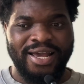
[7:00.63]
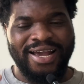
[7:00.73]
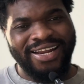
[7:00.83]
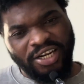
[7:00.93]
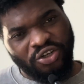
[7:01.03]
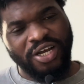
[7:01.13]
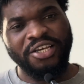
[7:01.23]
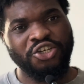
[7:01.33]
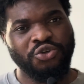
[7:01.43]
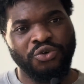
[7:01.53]
And another
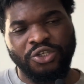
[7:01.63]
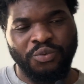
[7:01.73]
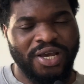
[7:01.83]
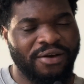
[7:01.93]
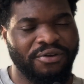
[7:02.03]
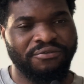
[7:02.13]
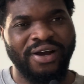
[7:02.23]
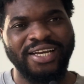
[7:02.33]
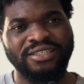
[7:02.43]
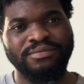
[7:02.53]
issue is we have a
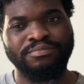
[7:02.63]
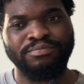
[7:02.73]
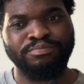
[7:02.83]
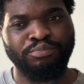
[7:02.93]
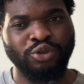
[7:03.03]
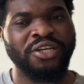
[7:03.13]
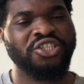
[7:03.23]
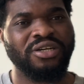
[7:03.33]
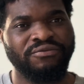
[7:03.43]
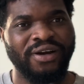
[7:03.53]

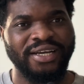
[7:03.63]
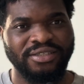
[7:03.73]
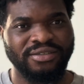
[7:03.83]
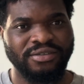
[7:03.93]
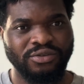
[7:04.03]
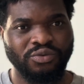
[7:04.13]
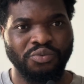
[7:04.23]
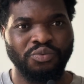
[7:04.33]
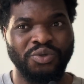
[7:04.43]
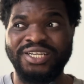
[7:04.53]
potential fight,
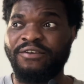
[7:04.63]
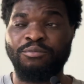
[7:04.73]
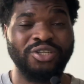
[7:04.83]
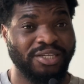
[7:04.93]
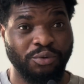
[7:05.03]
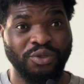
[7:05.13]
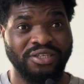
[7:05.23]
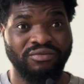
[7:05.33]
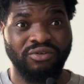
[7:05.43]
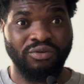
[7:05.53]
which everybody has been
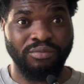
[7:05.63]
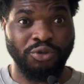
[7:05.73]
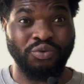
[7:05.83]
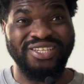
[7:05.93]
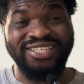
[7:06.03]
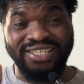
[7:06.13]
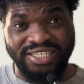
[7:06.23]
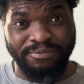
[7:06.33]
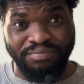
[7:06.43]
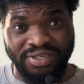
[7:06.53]
waiting for, between
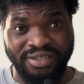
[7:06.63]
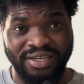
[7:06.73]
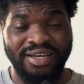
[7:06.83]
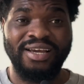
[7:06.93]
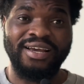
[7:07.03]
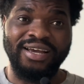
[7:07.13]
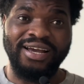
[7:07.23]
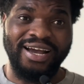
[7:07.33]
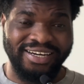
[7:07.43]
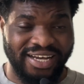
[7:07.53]
DDP
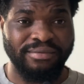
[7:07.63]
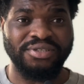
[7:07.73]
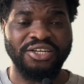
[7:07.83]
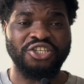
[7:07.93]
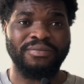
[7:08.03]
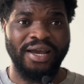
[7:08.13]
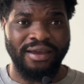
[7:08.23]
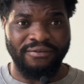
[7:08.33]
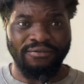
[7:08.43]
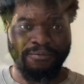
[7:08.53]
and Khamzat
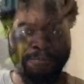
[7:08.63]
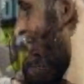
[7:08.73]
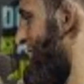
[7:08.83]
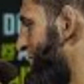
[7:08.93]
Chimaev. The